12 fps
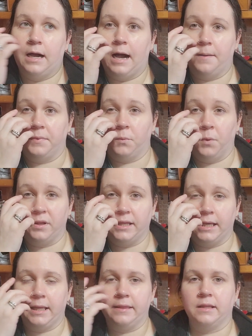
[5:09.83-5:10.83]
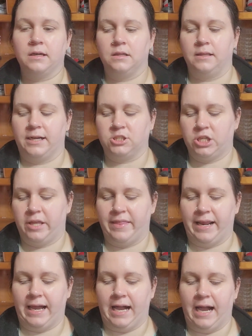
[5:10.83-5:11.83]
One thing on the collection
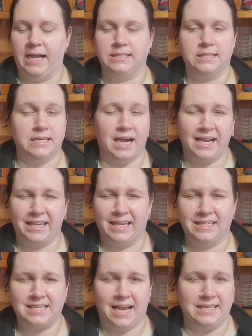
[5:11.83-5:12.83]
that I did not get,